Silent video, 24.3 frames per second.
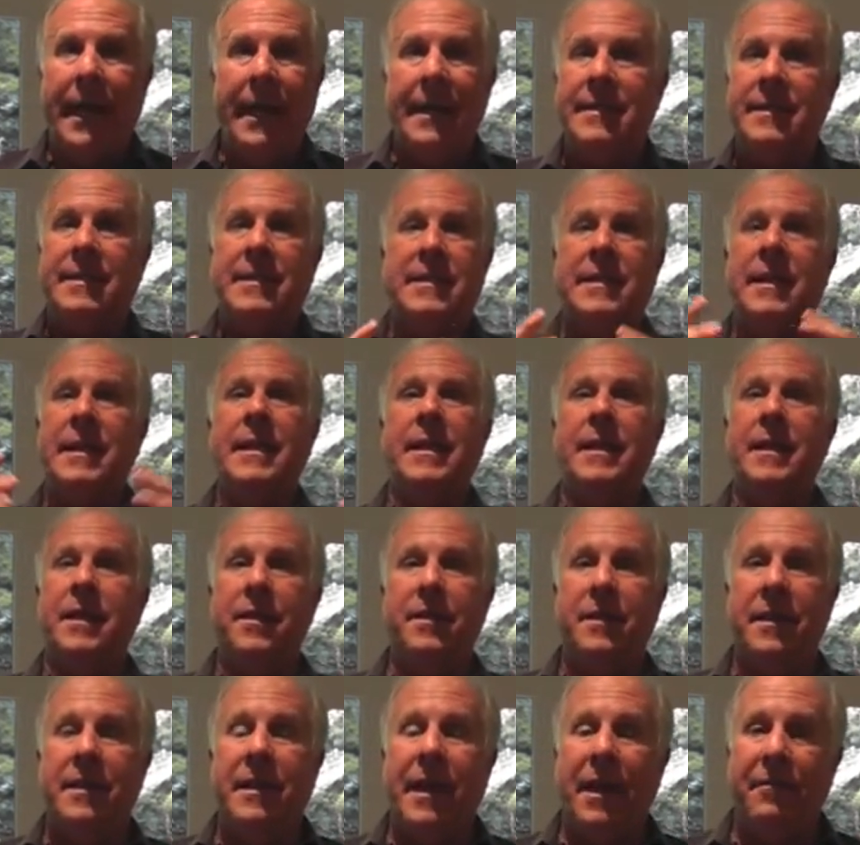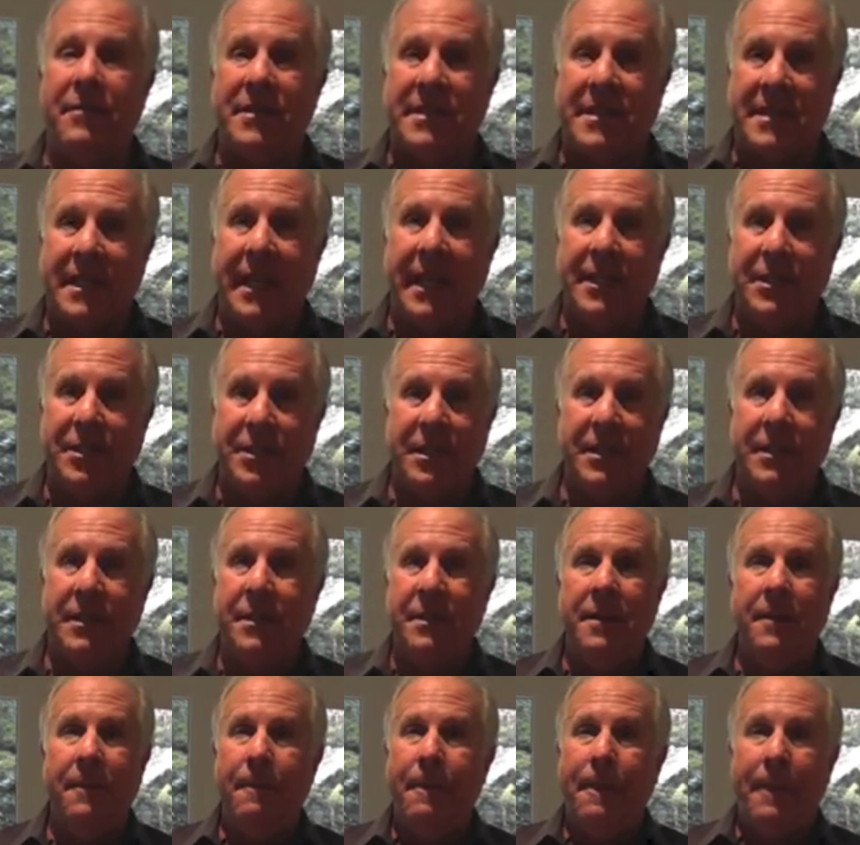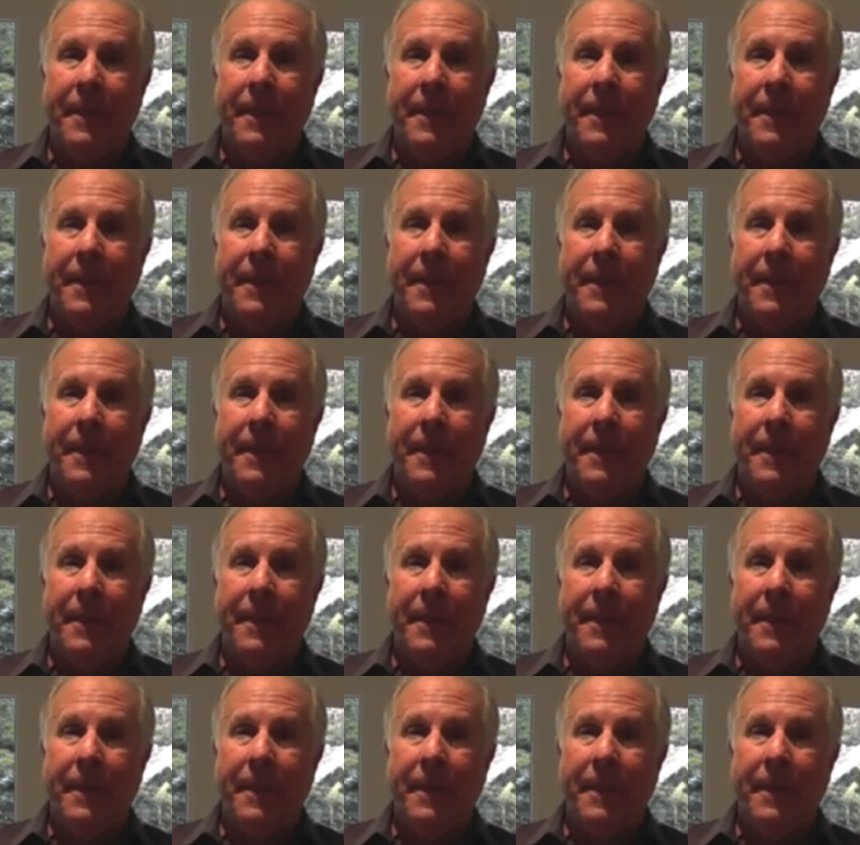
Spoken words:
and seeing the devastation